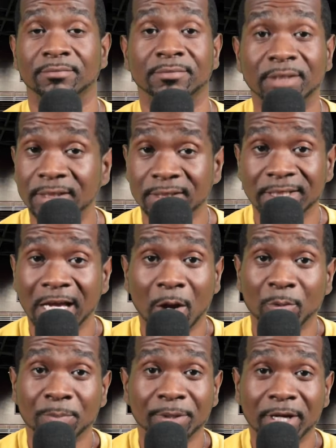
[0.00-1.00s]
This is how
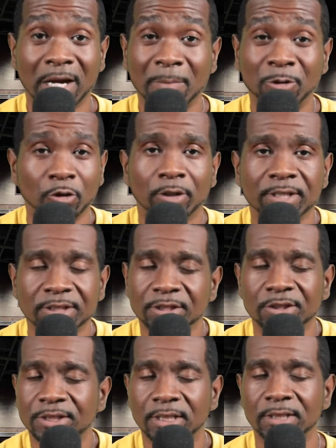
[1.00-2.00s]
we become
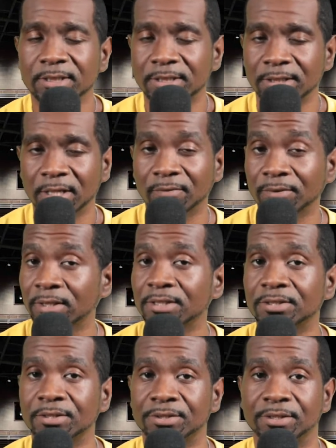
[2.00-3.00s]
crazy jealous in our
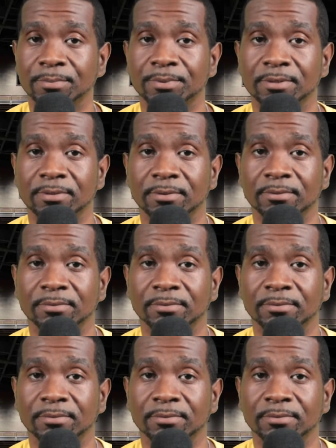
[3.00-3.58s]
relationships